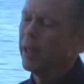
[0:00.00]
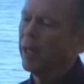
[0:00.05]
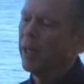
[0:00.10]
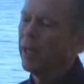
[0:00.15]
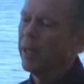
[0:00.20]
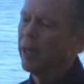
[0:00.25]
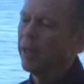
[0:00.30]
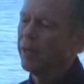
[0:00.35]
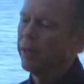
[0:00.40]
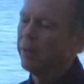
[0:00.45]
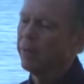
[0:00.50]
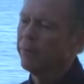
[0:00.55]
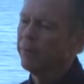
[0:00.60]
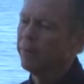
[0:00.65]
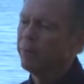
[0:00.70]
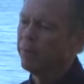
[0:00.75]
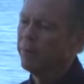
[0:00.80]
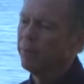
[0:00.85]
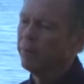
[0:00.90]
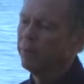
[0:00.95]
Uh,
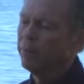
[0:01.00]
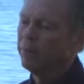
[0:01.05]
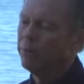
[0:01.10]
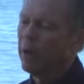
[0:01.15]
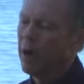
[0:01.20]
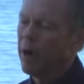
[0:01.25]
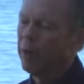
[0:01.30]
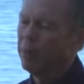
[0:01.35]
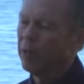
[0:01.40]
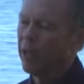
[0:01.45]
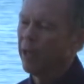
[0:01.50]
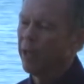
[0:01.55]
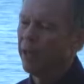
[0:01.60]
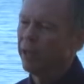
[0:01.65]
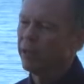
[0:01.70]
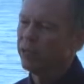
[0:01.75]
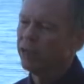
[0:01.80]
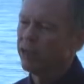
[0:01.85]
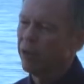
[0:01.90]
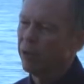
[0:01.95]
Bob and I
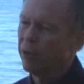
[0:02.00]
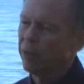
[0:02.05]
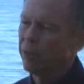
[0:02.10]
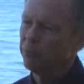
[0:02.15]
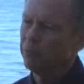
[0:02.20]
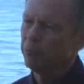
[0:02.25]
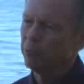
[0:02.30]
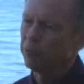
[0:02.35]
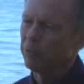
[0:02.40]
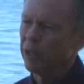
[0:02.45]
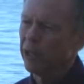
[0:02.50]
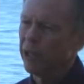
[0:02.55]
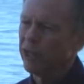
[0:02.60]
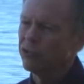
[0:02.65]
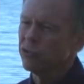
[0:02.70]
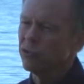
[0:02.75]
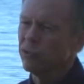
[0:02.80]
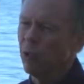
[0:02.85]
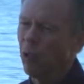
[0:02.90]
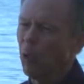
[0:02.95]
and Jared
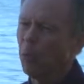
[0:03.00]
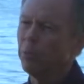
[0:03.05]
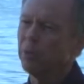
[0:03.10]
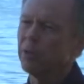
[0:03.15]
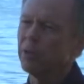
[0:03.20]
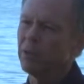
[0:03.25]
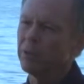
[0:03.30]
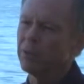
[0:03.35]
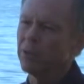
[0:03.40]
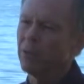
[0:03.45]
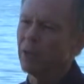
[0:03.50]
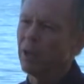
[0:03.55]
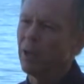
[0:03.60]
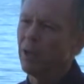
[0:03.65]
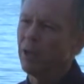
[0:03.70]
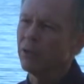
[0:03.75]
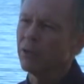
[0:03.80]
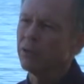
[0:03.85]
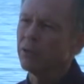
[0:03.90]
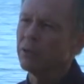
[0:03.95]
pledged open
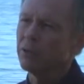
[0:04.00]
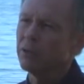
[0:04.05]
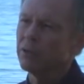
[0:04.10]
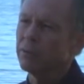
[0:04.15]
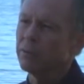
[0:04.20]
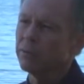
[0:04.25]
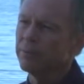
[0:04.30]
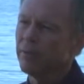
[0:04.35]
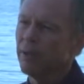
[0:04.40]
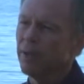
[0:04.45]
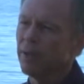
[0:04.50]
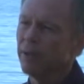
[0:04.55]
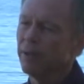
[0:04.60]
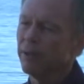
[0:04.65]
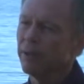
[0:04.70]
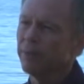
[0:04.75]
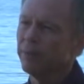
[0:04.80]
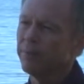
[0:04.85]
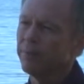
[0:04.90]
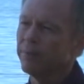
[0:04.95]
communication,
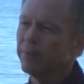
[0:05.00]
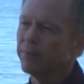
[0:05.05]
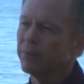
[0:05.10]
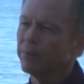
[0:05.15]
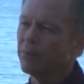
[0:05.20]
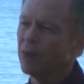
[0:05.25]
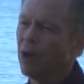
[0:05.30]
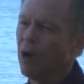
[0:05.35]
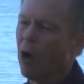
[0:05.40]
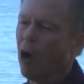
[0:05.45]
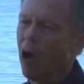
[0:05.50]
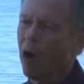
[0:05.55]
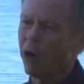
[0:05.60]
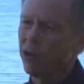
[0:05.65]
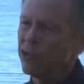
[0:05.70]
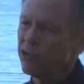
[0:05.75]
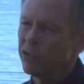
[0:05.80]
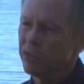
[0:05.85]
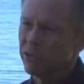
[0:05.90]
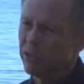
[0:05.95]
uh,
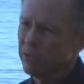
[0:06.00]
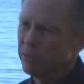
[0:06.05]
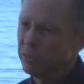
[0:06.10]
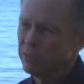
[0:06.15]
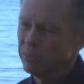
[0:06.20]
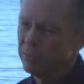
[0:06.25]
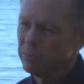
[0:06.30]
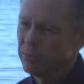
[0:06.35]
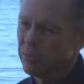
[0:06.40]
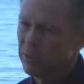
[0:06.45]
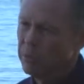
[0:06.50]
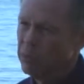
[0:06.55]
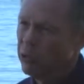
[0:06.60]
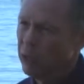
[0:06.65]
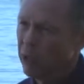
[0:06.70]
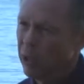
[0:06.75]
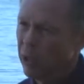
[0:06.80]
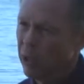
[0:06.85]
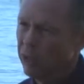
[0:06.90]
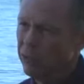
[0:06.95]
honest
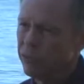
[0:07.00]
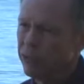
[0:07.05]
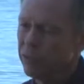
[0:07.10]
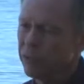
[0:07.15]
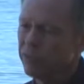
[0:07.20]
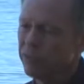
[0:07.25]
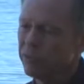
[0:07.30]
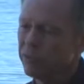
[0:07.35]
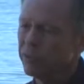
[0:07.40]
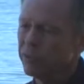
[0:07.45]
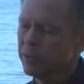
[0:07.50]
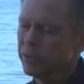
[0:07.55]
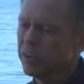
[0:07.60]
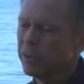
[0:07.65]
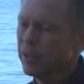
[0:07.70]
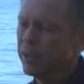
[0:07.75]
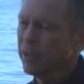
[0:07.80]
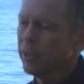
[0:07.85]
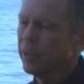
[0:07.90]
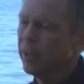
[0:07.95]
communication,
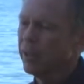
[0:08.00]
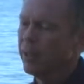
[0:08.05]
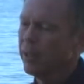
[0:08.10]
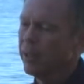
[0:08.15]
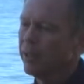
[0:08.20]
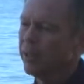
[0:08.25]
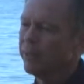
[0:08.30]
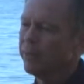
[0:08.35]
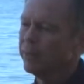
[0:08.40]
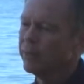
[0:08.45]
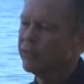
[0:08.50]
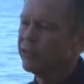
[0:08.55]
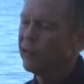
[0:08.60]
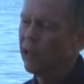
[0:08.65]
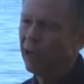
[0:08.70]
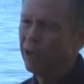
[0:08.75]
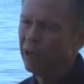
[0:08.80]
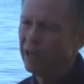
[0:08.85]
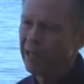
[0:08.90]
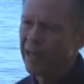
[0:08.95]
uh,
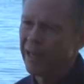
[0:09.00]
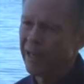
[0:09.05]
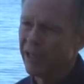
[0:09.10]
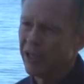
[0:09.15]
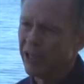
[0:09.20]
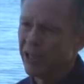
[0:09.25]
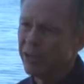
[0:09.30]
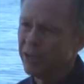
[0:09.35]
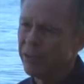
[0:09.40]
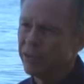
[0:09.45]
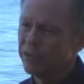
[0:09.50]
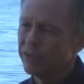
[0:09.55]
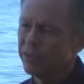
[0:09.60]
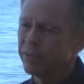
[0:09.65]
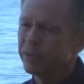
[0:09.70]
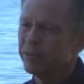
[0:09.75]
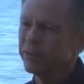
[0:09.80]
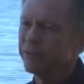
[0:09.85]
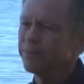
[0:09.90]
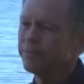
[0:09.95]
tell it like it is,
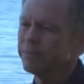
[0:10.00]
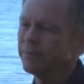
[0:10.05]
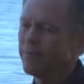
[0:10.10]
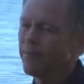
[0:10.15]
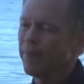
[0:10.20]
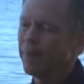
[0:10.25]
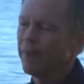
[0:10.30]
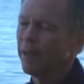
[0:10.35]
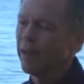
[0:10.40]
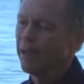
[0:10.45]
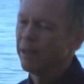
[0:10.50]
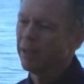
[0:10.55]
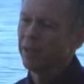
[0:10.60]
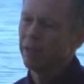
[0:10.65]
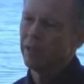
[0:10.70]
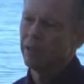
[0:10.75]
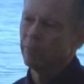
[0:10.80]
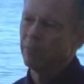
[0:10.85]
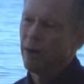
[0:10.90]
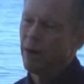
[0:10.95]
and
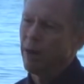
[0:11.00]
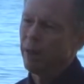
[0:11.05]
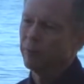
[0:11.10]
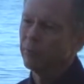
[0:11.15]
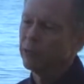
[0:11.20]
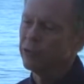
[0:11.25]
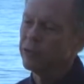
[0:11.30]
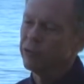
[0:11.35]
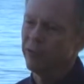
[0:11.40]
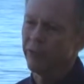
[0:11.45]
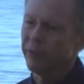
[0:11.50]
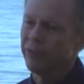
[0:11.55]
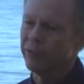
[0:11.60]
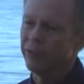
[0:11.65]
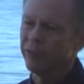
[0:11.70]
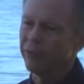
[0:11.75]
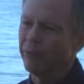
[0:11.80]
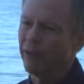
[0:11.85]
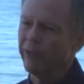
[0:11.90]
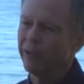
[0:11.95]
again, Bob would say
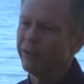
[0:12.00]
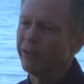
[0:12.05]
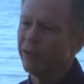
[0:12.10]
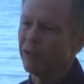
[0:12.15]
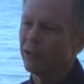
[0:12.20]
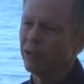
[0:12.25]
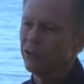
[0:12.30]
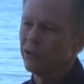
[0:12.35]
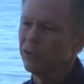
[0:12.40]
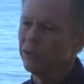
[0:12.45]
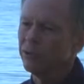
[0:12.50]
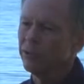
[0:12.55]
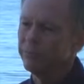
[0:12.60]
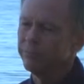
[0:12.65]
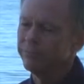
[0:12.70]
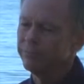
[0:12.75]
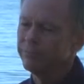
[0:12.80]
it's the right thing to do.